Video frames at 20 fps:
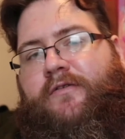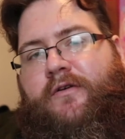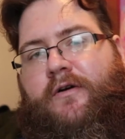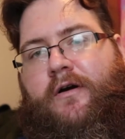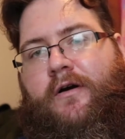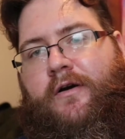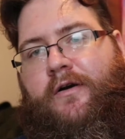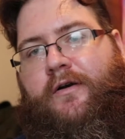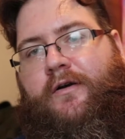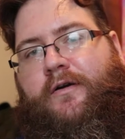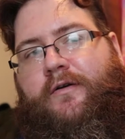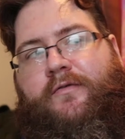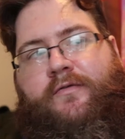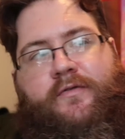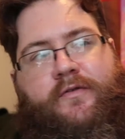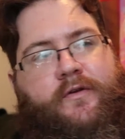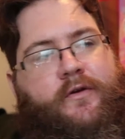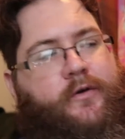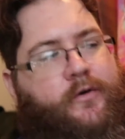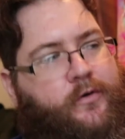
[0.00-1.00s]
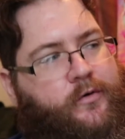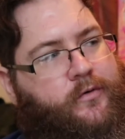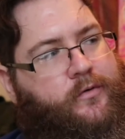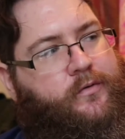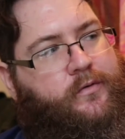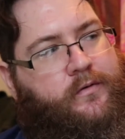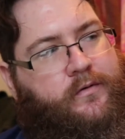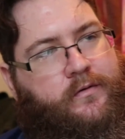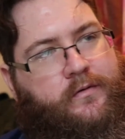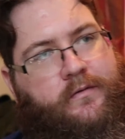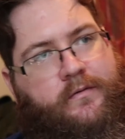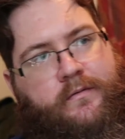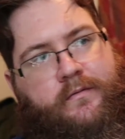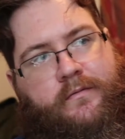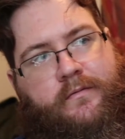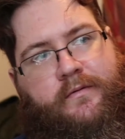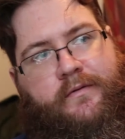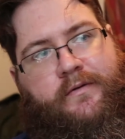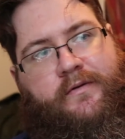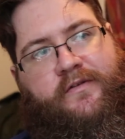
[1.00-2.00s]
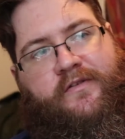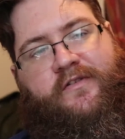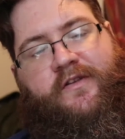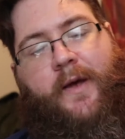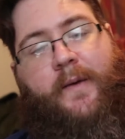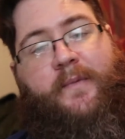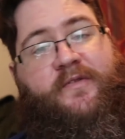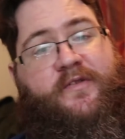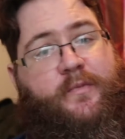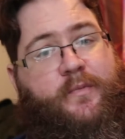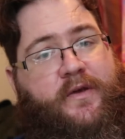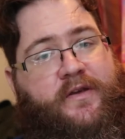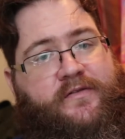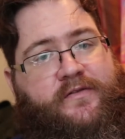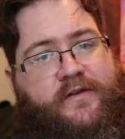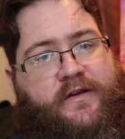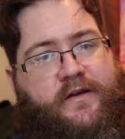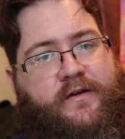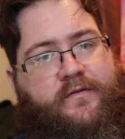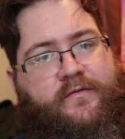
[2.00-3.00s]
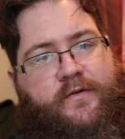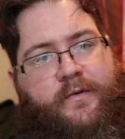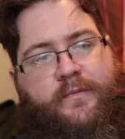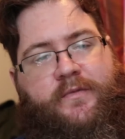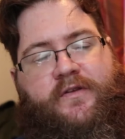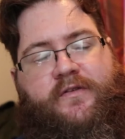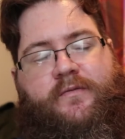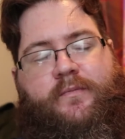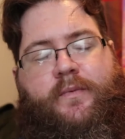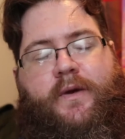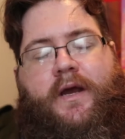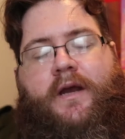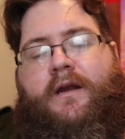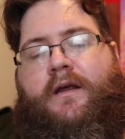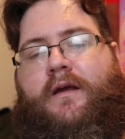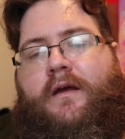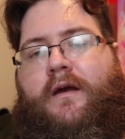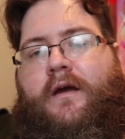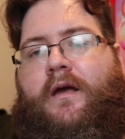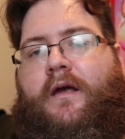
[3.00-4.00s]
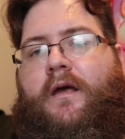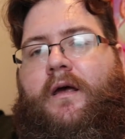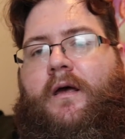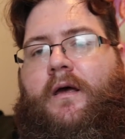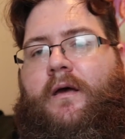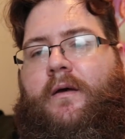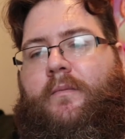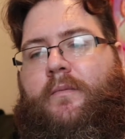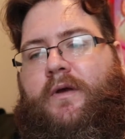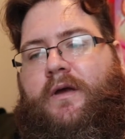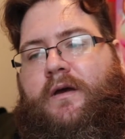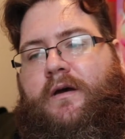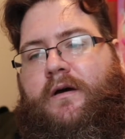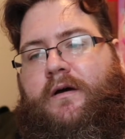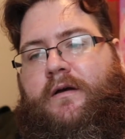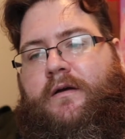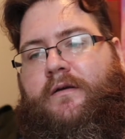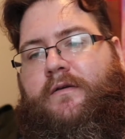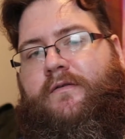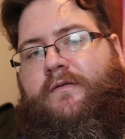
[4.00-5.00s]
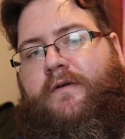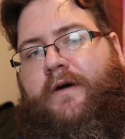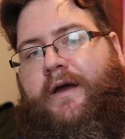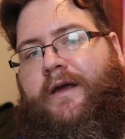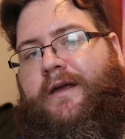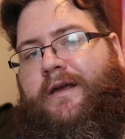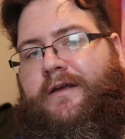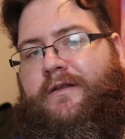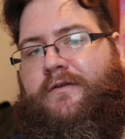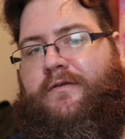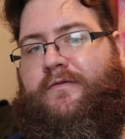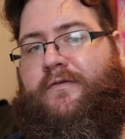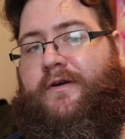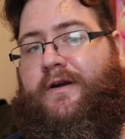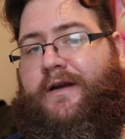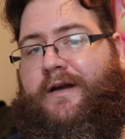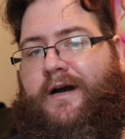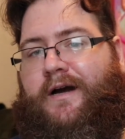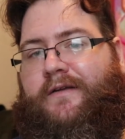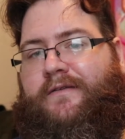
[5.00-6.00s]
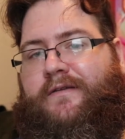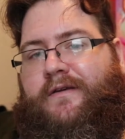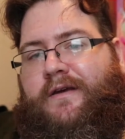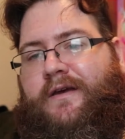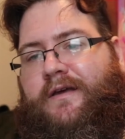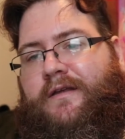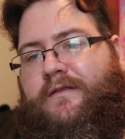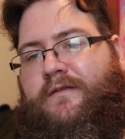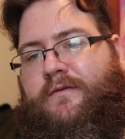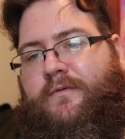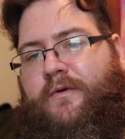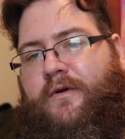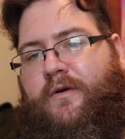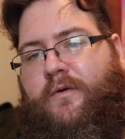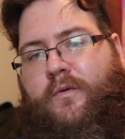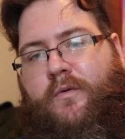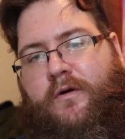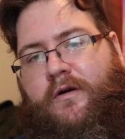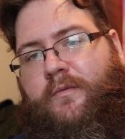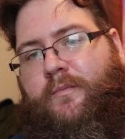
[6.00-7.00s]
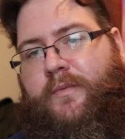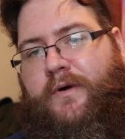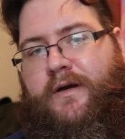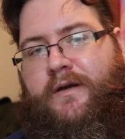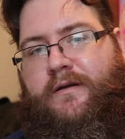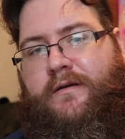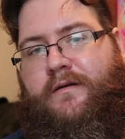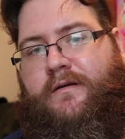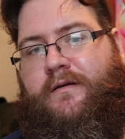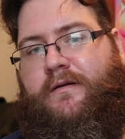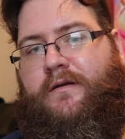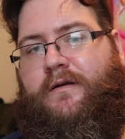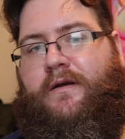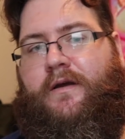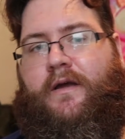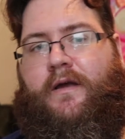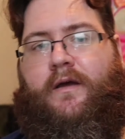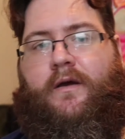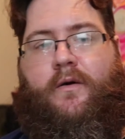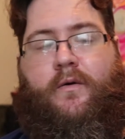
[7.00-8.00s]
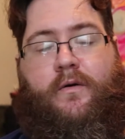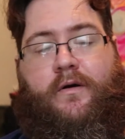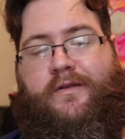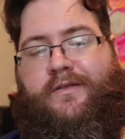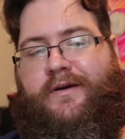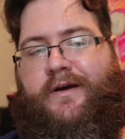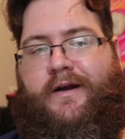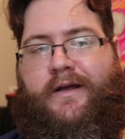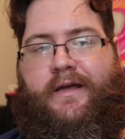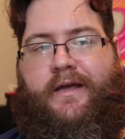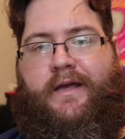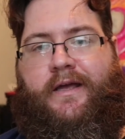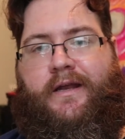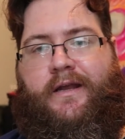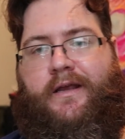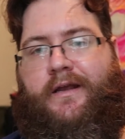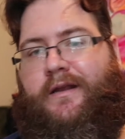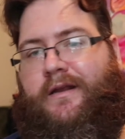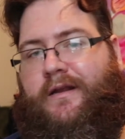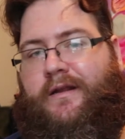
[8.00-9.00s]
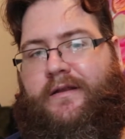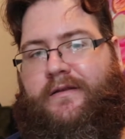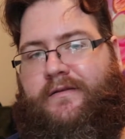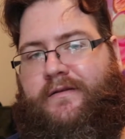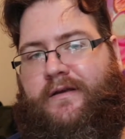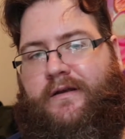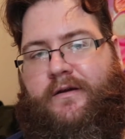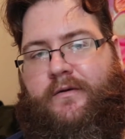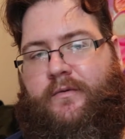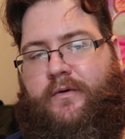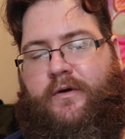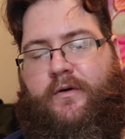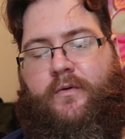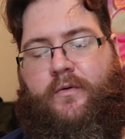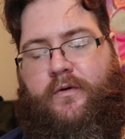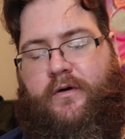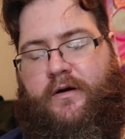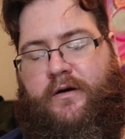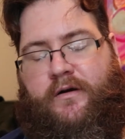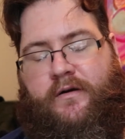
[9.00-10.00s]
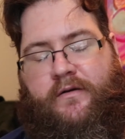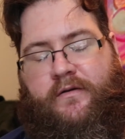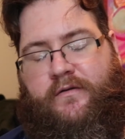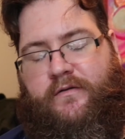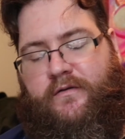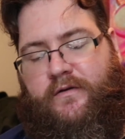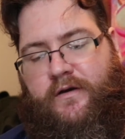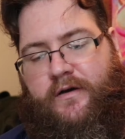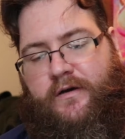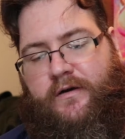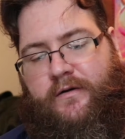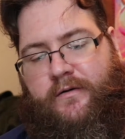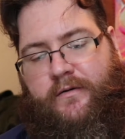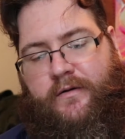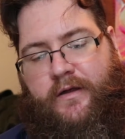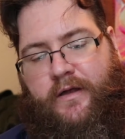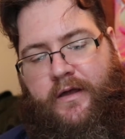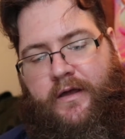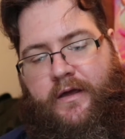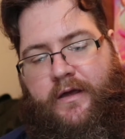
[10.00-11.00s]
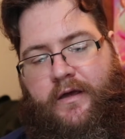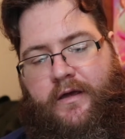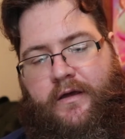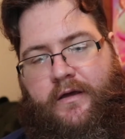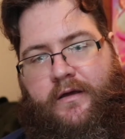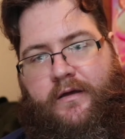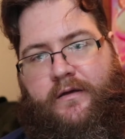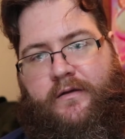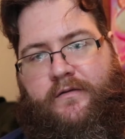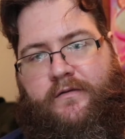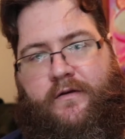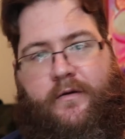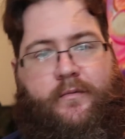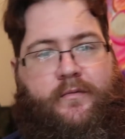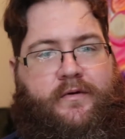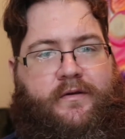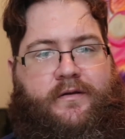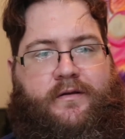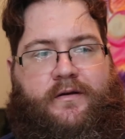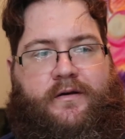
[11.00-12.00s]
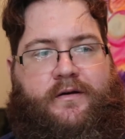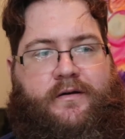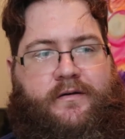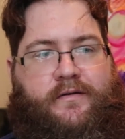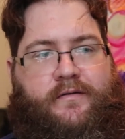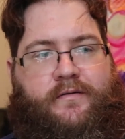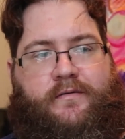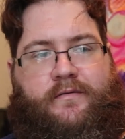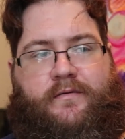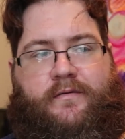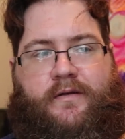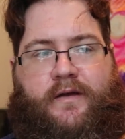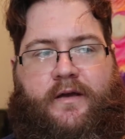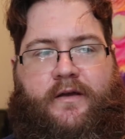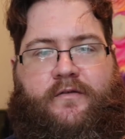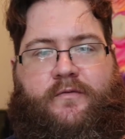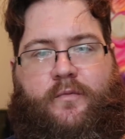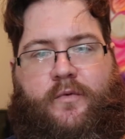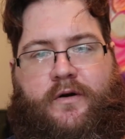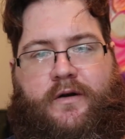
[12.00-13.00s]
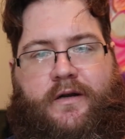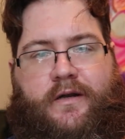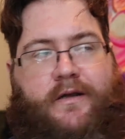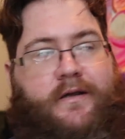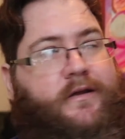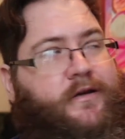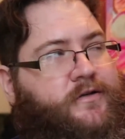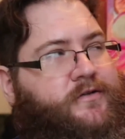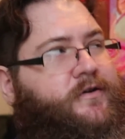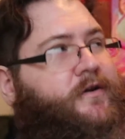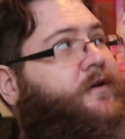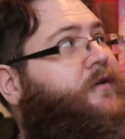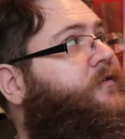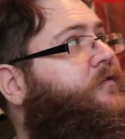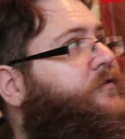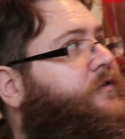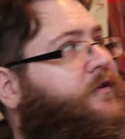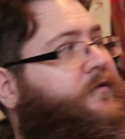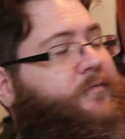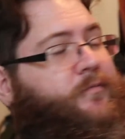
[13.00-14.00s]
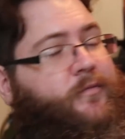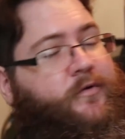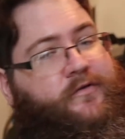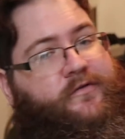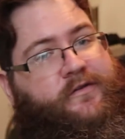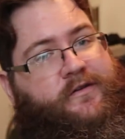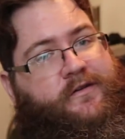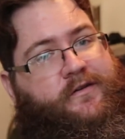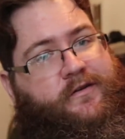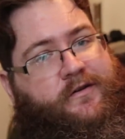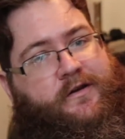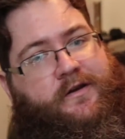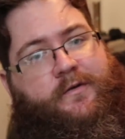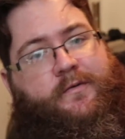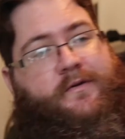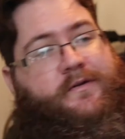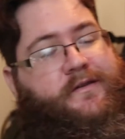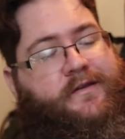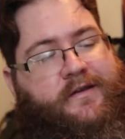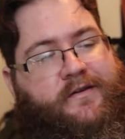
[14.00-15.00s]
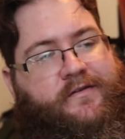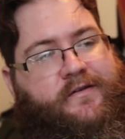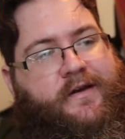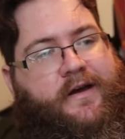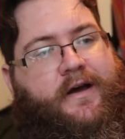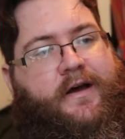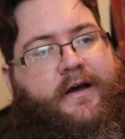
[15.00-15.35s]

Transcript: there are a few steps missing from this painting, because I either forgot to hit the record button, or I thought I hit it and it didn't record. So some of the, I guess, more intricate stuff, mostly doing with this